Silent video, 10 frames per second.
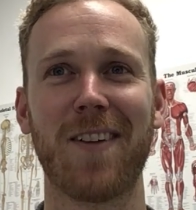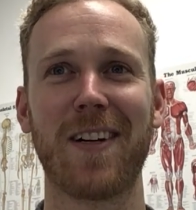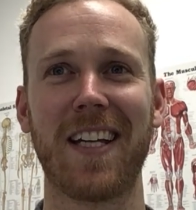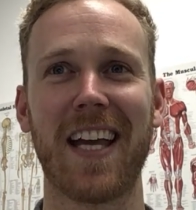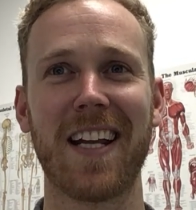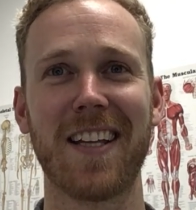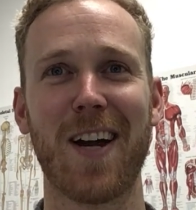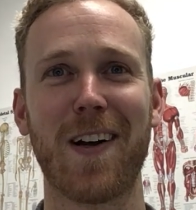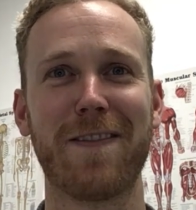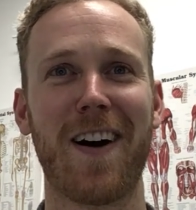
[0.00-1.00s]
really get in
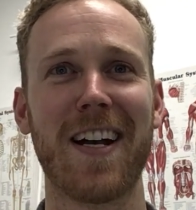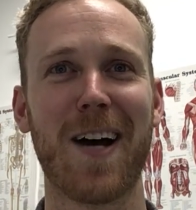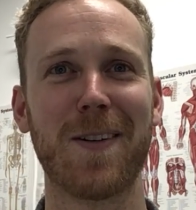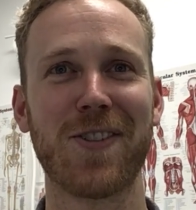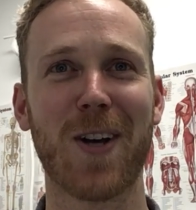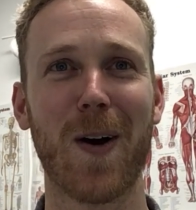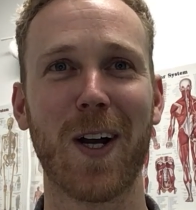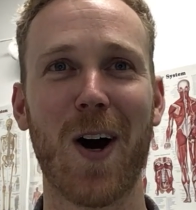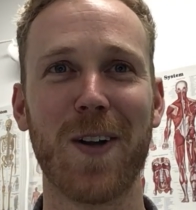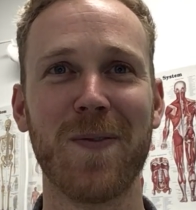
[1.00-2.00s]
there and find out what's going
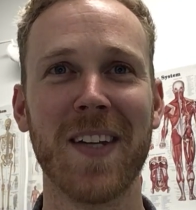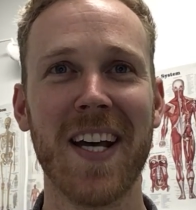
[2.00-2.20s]
on.